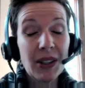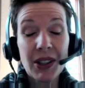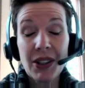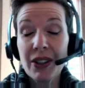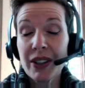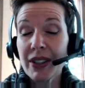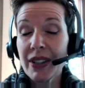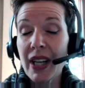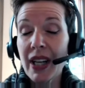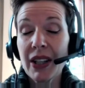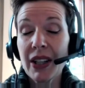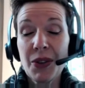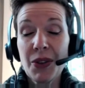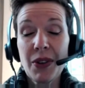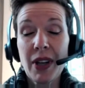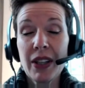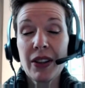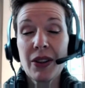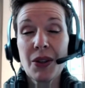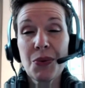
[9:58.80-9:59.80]
You're exactly
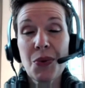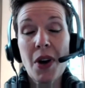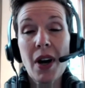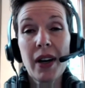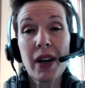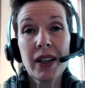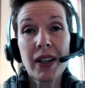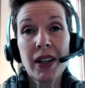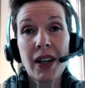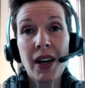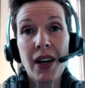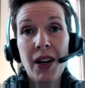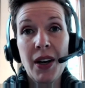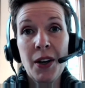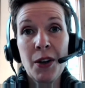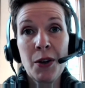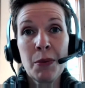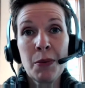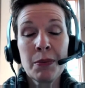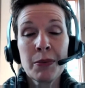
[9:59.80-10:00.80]
right. The
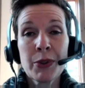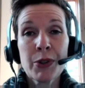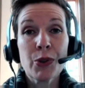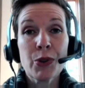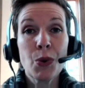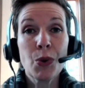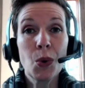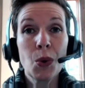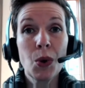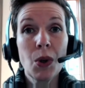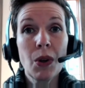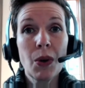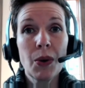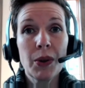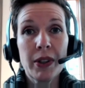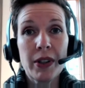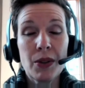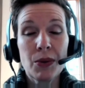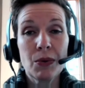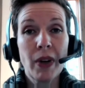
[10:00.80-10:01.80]
Rockingham School,
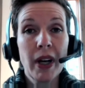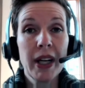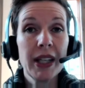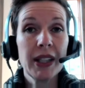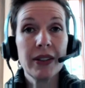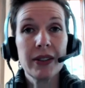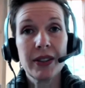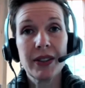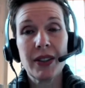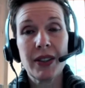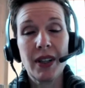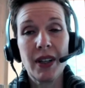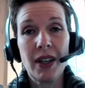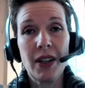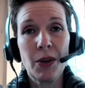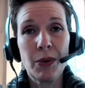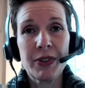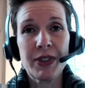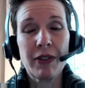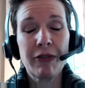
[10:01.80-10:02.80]
or the Wright,
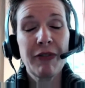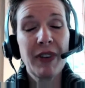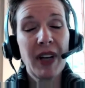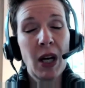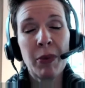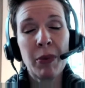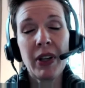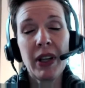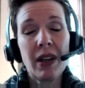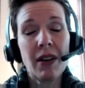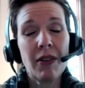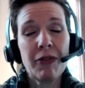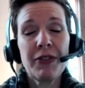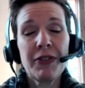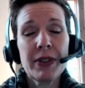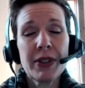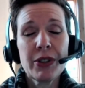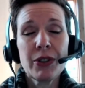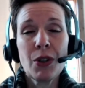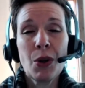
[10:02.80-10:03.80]
it was a family
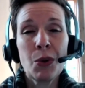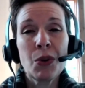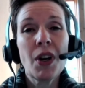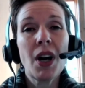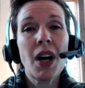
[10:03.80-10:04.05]
of stone